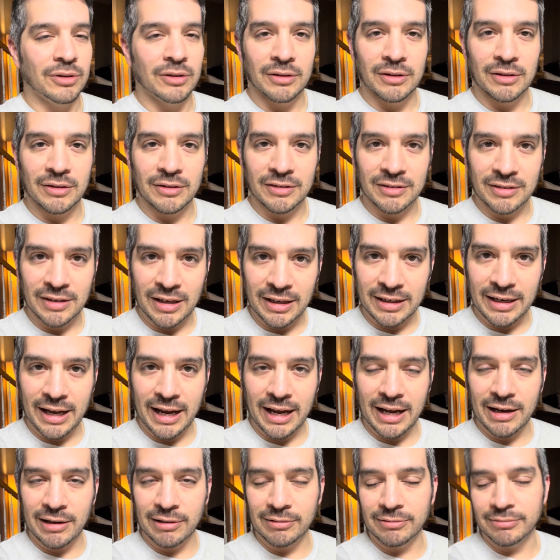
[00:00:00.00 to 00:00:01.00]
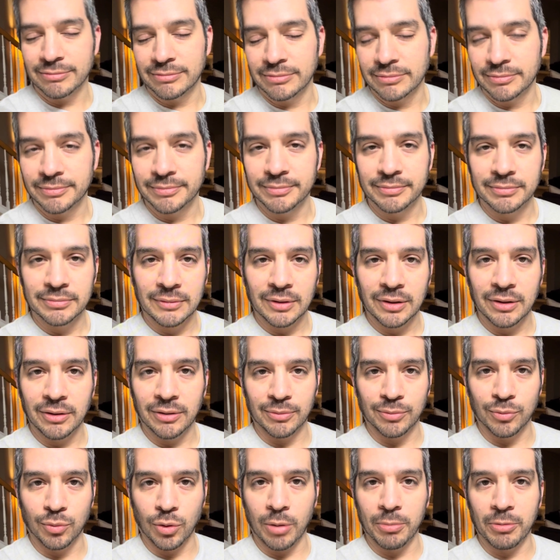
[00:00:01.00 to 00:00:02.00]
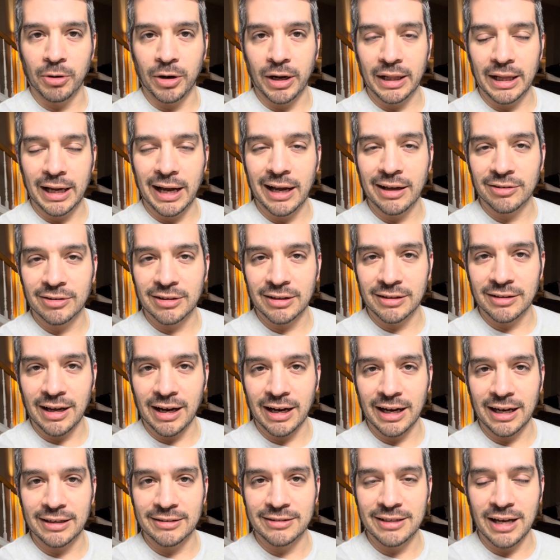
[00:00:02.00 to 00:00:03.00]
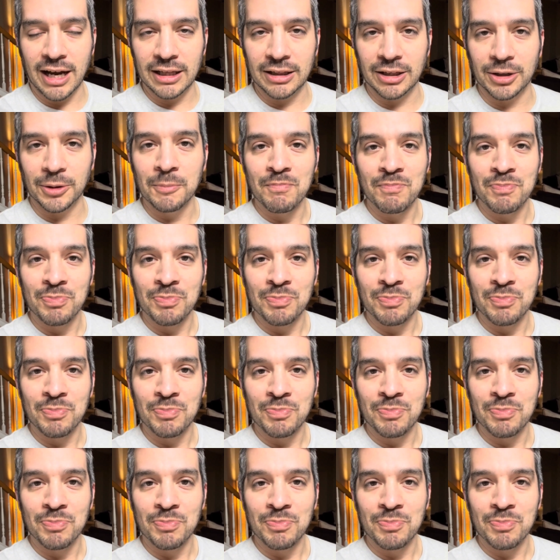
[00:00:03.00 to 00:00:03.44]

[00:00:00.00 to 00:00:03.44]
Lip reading: sit down or roam around the house, because I got a toddler,